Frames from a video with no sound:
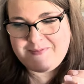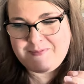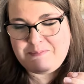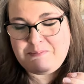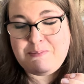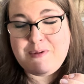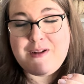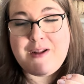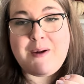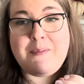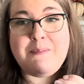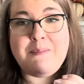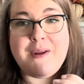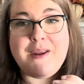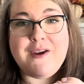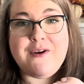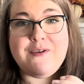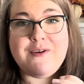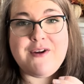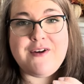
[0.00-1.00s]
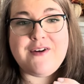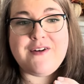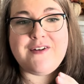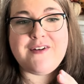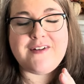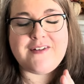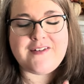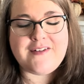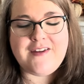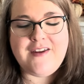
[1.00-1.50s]
Plum bakery
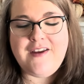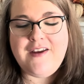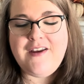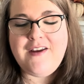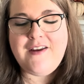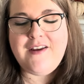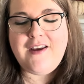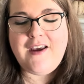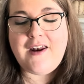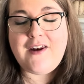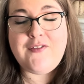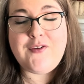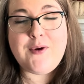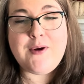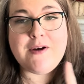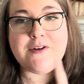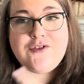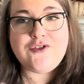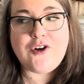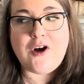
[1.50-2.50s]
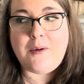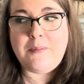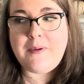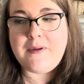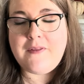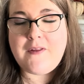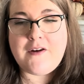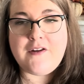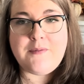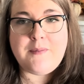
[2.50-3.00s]
goodness. And if you hear
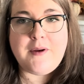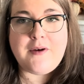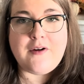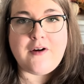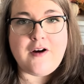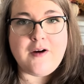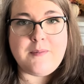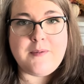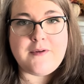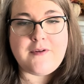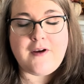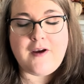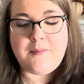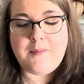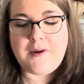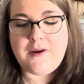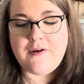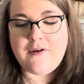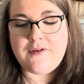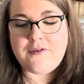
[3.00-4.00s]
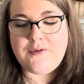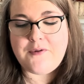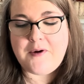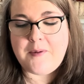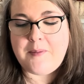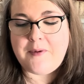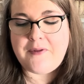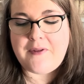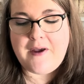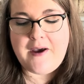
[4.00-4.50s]
chomping, that is my dog beside me here. Sorry
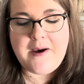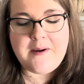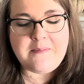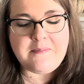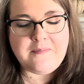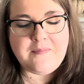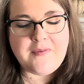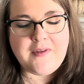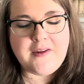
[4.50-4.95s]
about that.